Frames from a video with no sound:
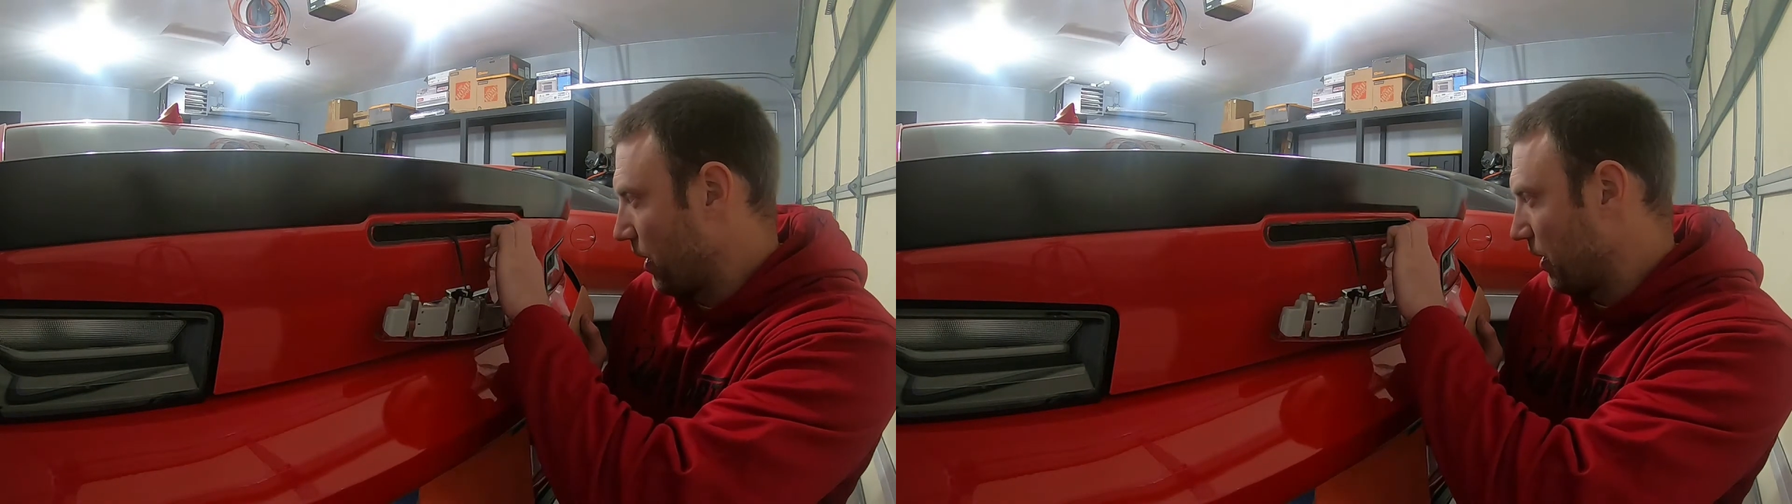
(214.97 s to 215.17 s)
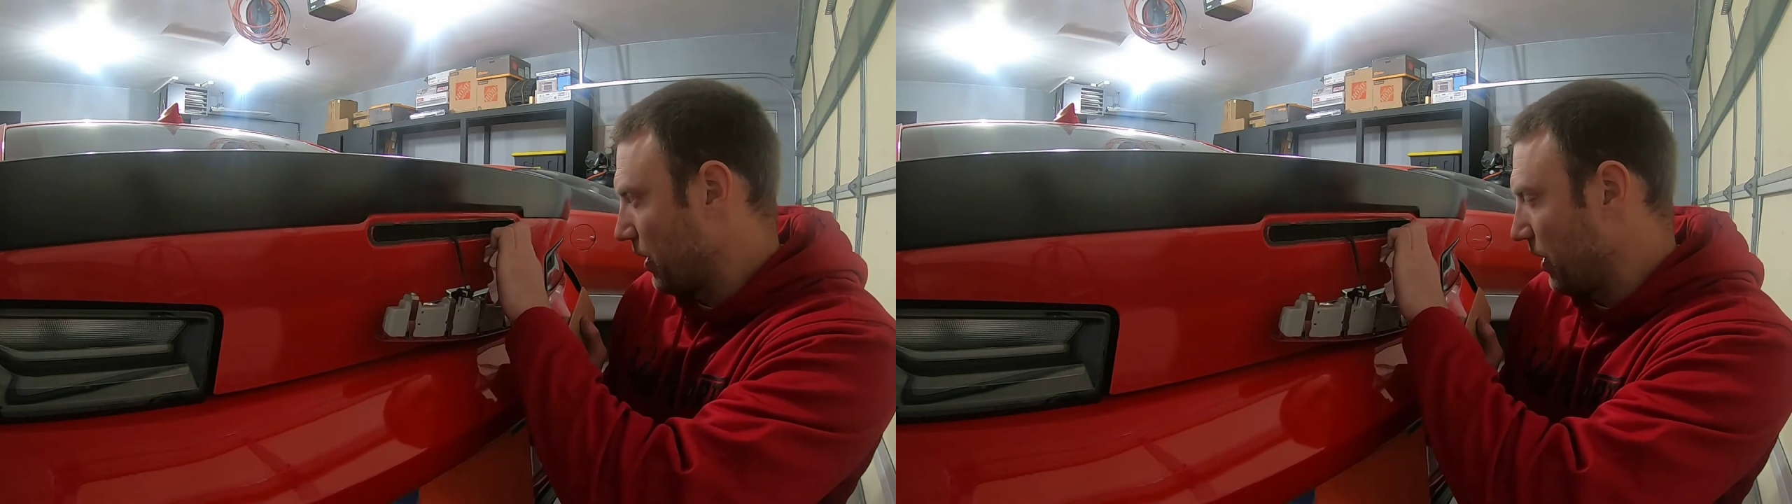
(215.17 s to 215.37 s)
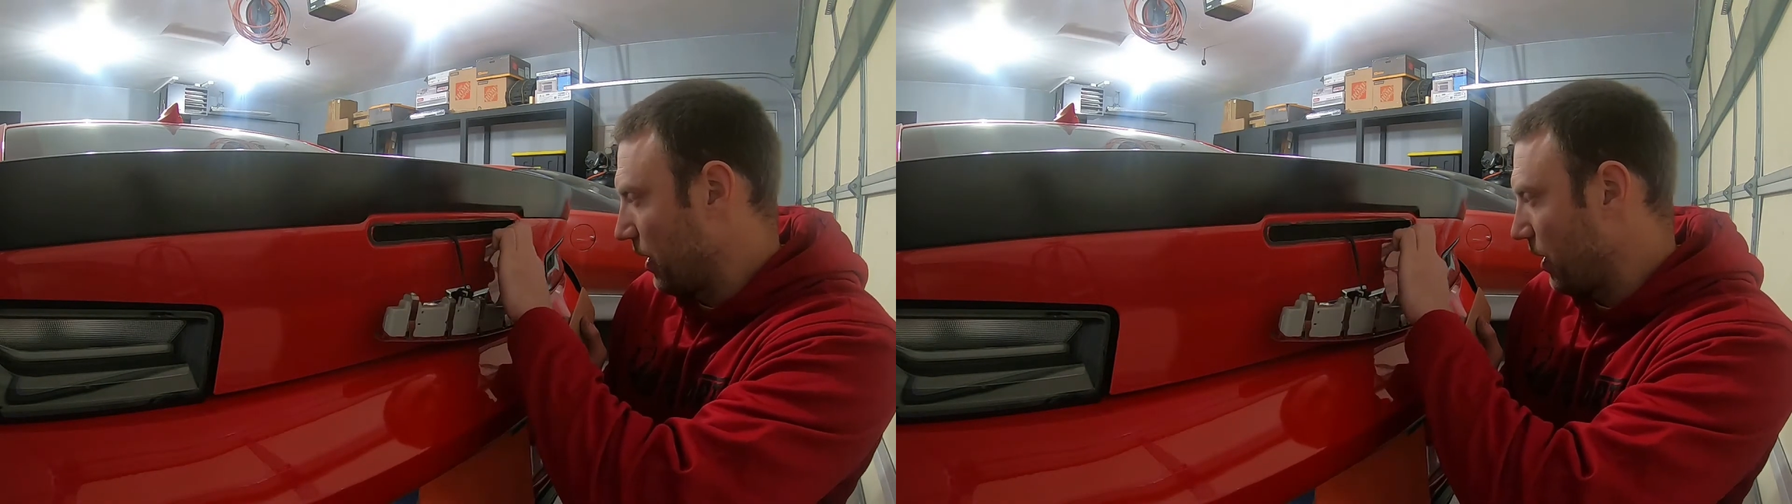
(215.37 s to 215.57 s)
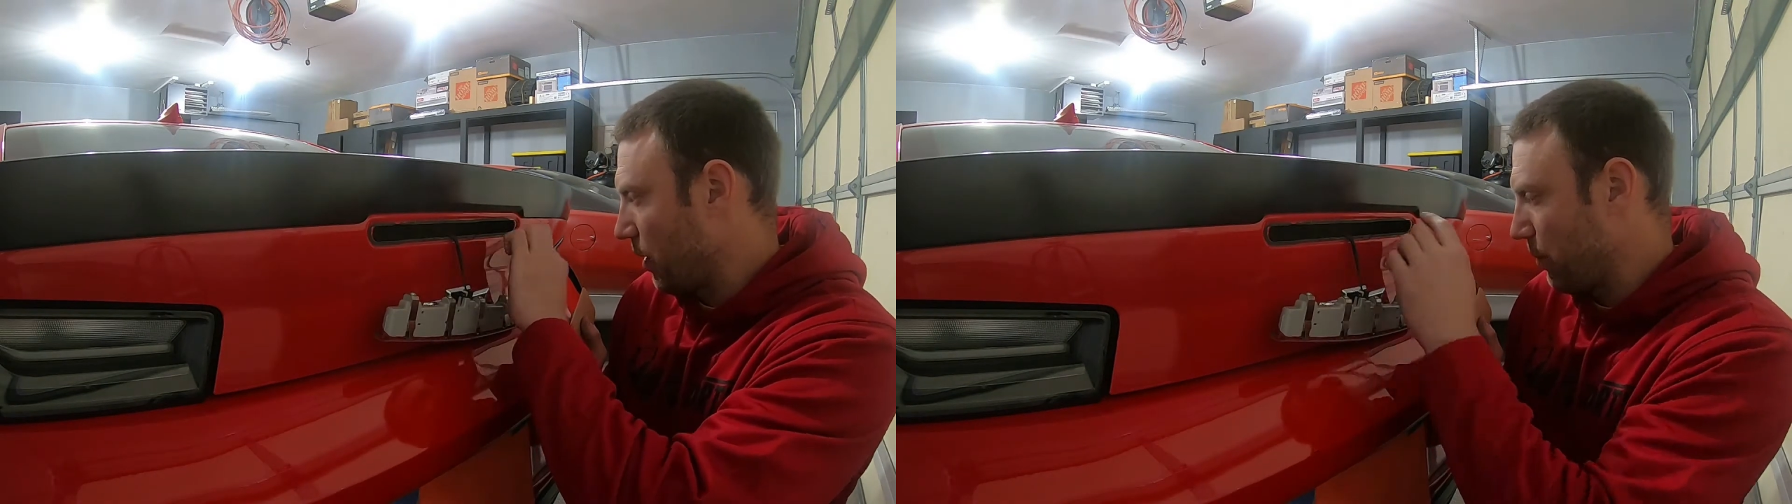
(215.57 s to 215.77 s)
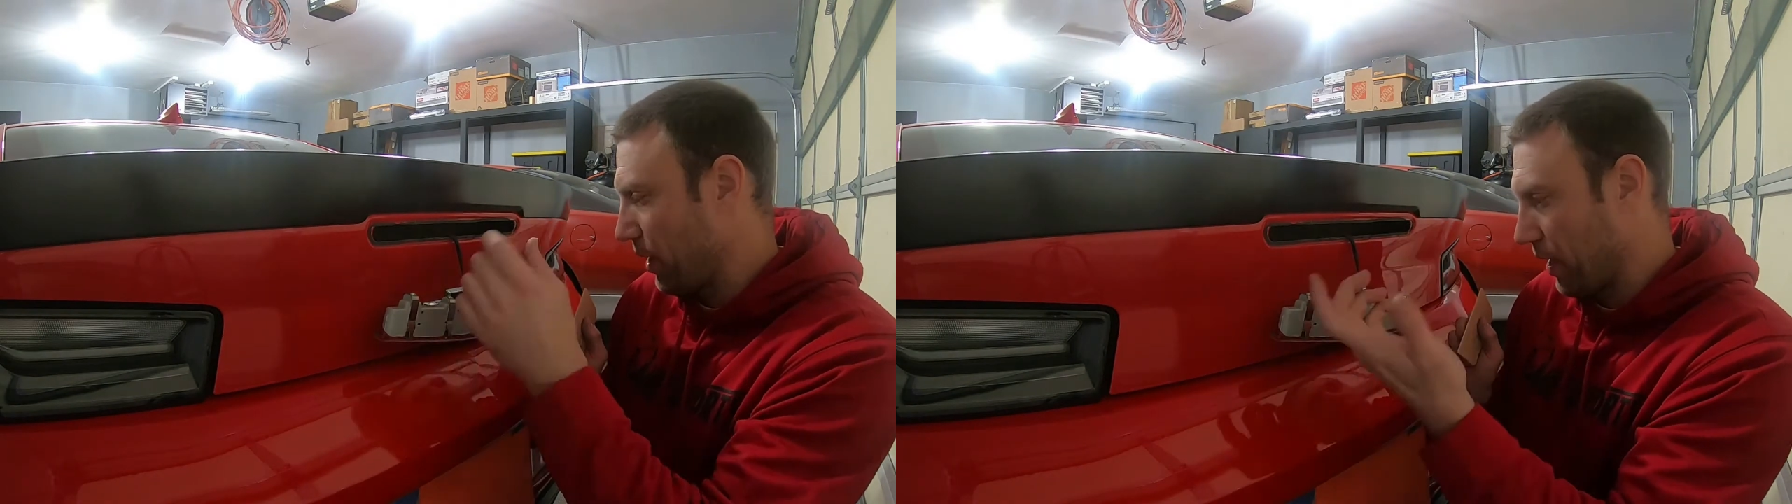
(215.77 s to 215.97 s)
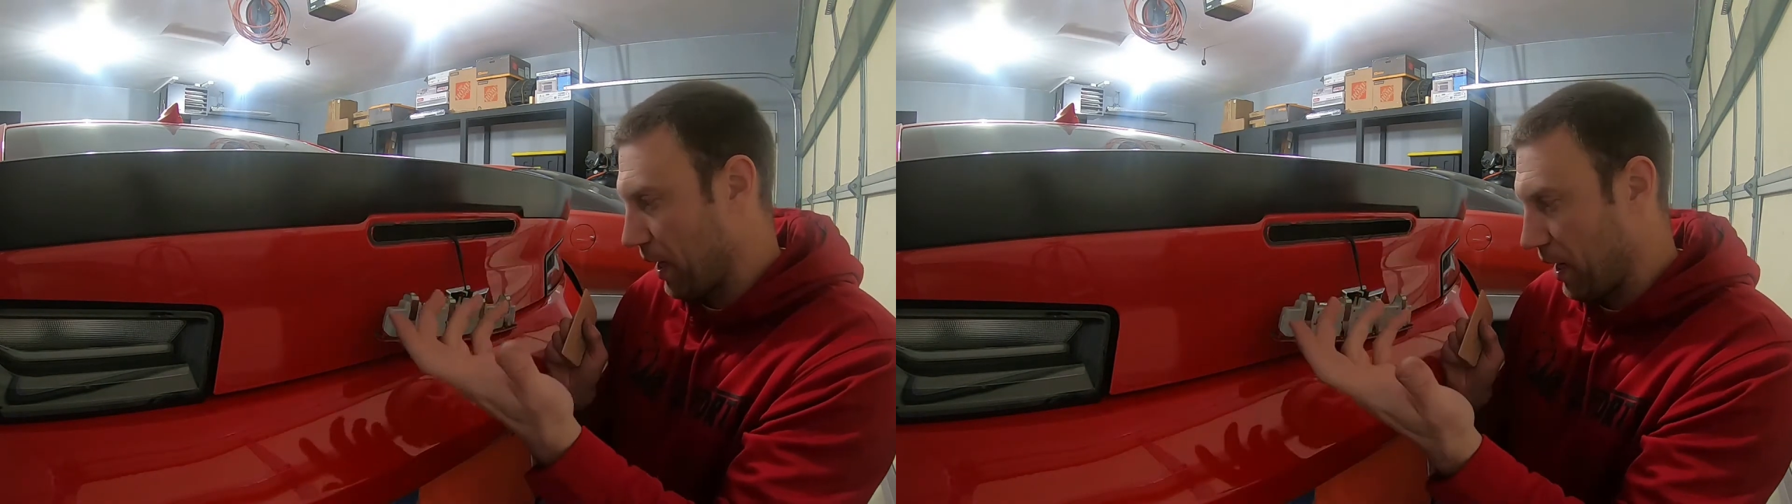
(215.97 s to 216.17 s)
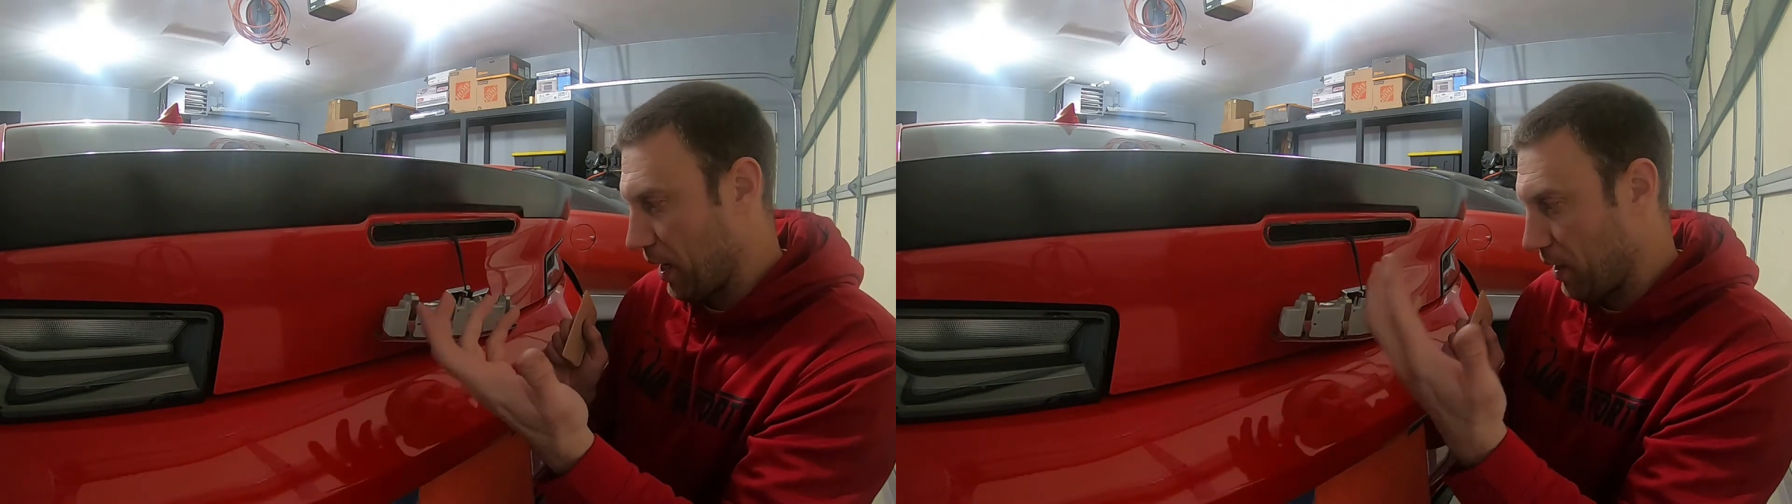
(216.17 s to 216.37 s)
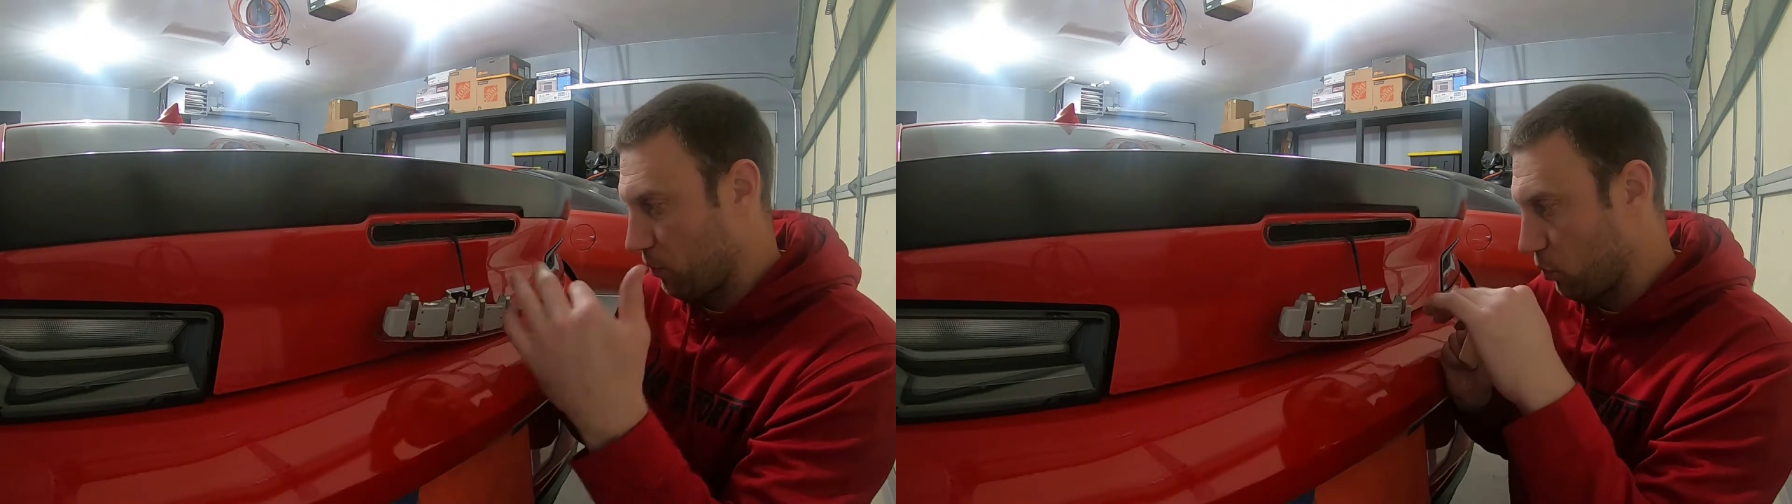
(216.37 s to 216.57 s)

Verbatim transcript: clean it up, and